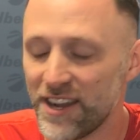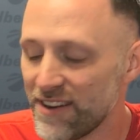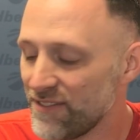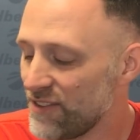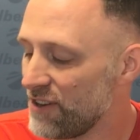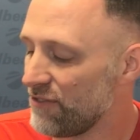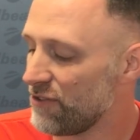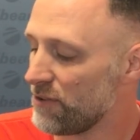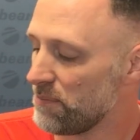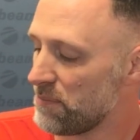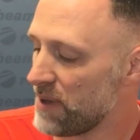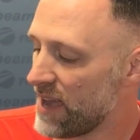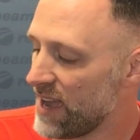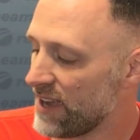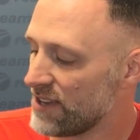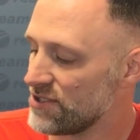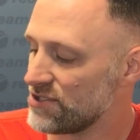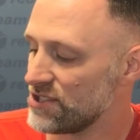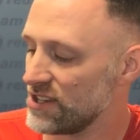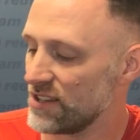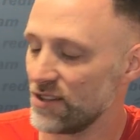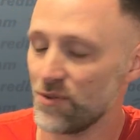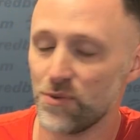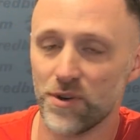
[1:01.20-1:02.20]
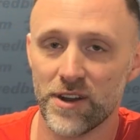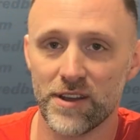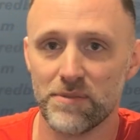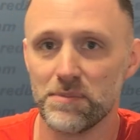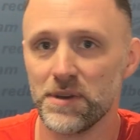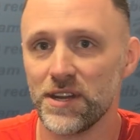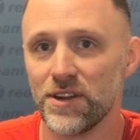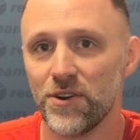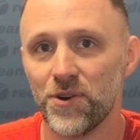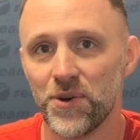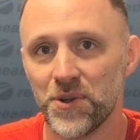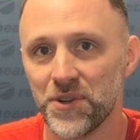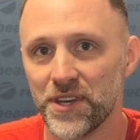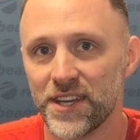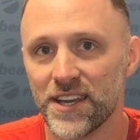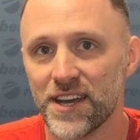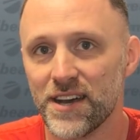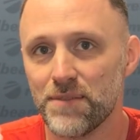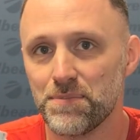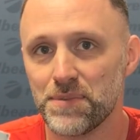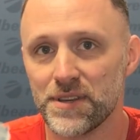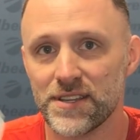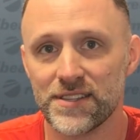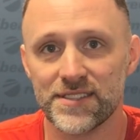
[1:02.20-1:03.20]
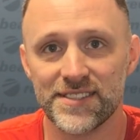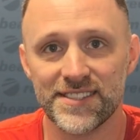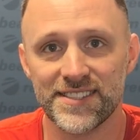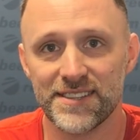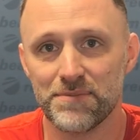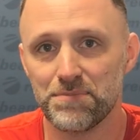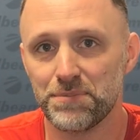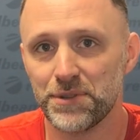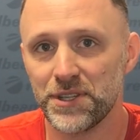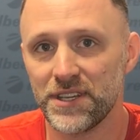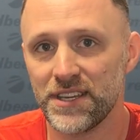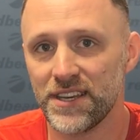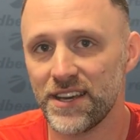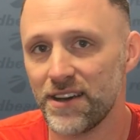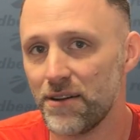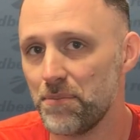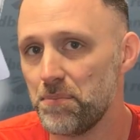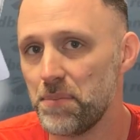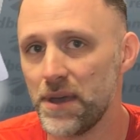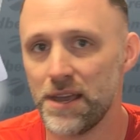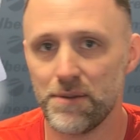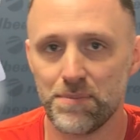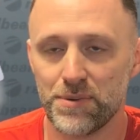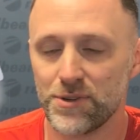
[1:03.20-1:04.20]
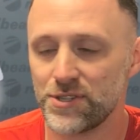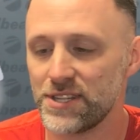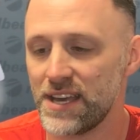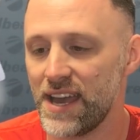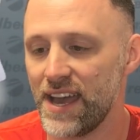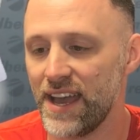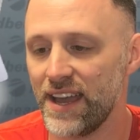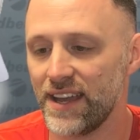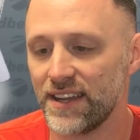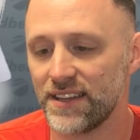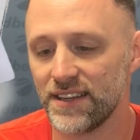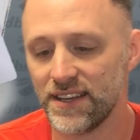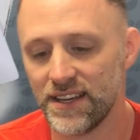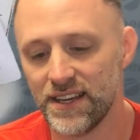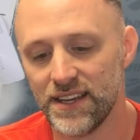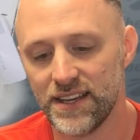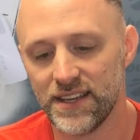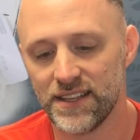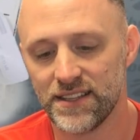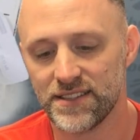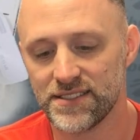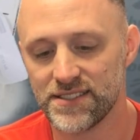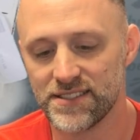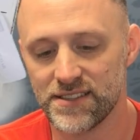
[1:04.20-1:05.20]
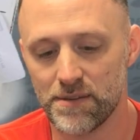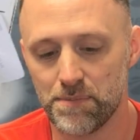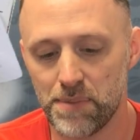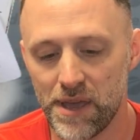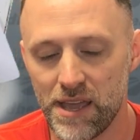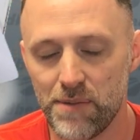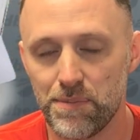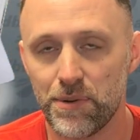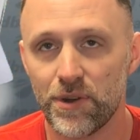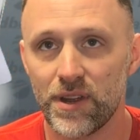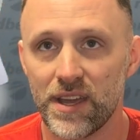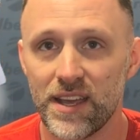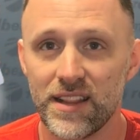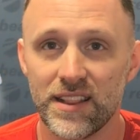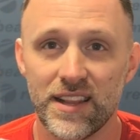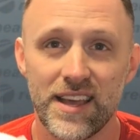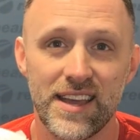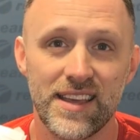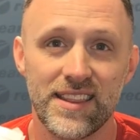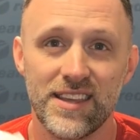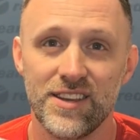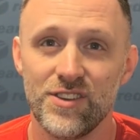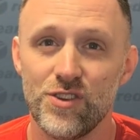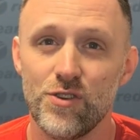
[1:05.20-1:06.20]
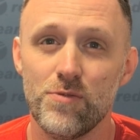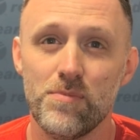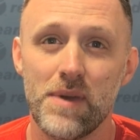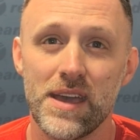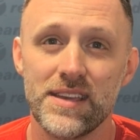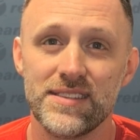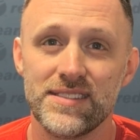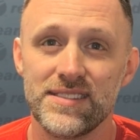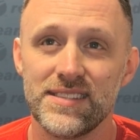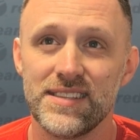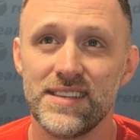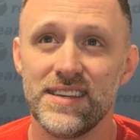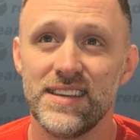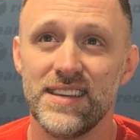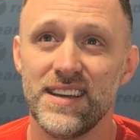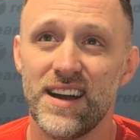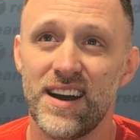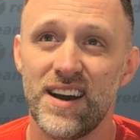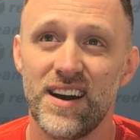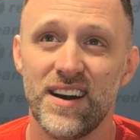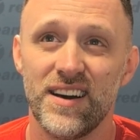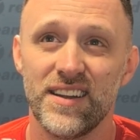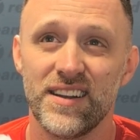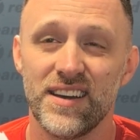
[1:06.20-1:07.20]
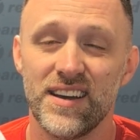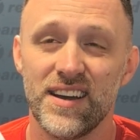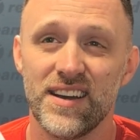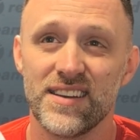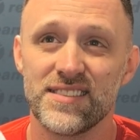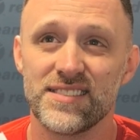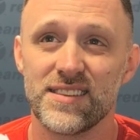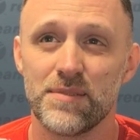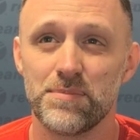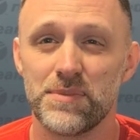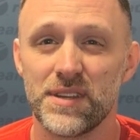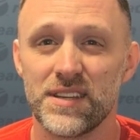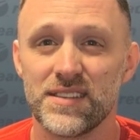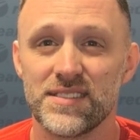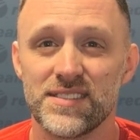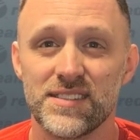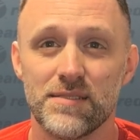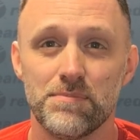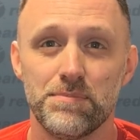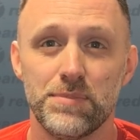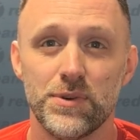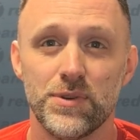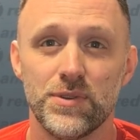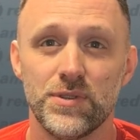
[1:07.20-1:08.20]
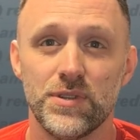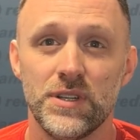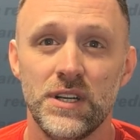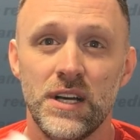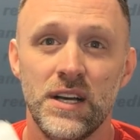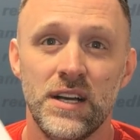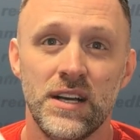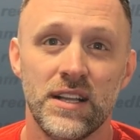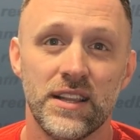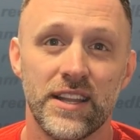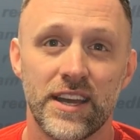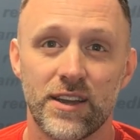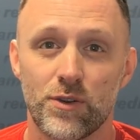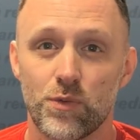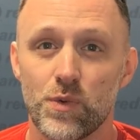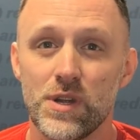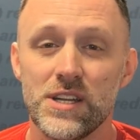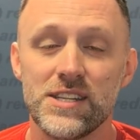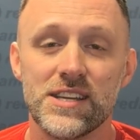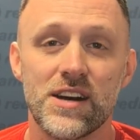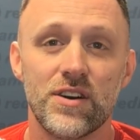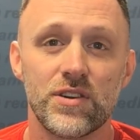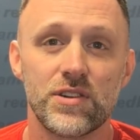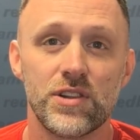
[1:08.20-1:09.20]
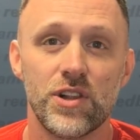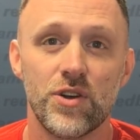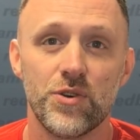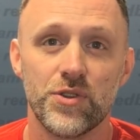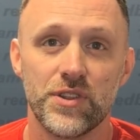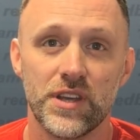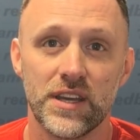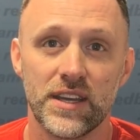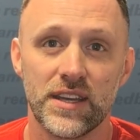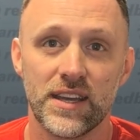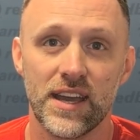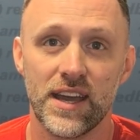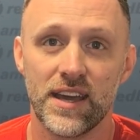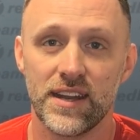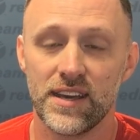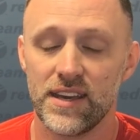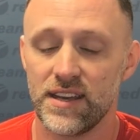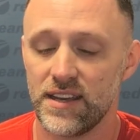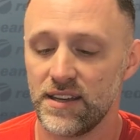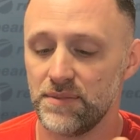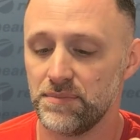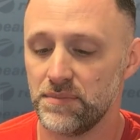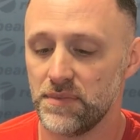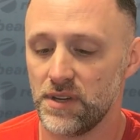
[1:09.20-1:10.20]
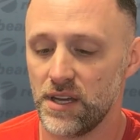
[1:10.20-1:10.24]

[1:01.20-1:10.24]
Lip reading: of different packaging. The one I've been holding up is simply a paper tag. This is a paper inlay that you may see on something simple like retail clothing at a